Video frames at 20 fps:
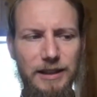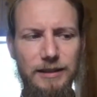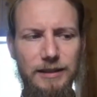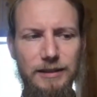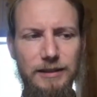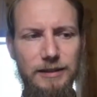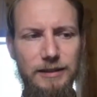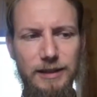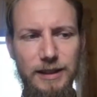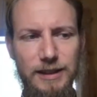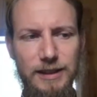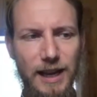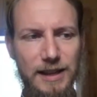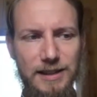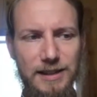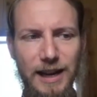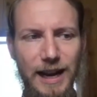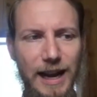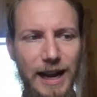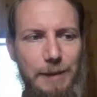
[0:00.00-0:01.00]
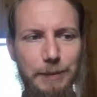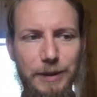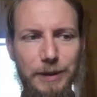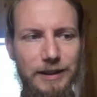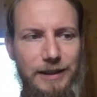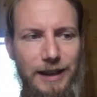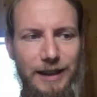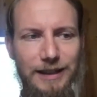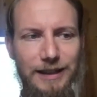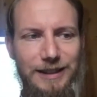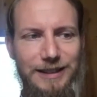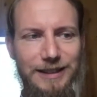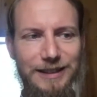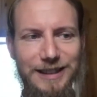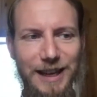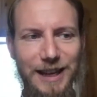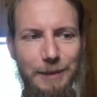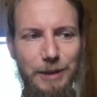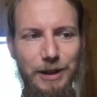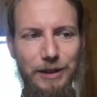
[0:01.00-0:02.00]
this hasn't happened any
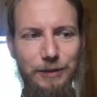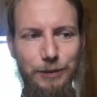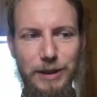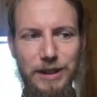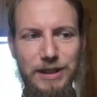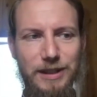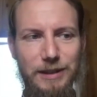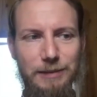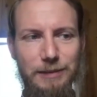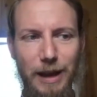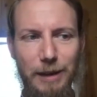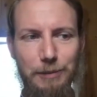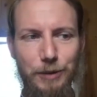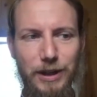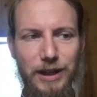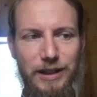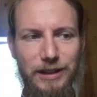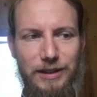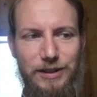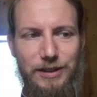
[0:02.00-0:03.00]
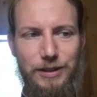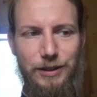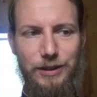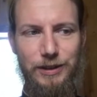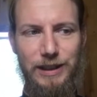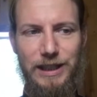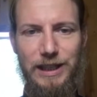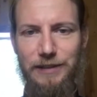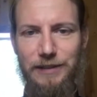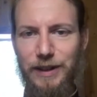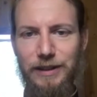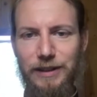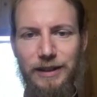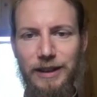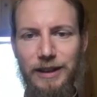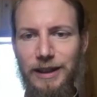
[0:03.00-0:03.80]
time in recent memory, and certainly even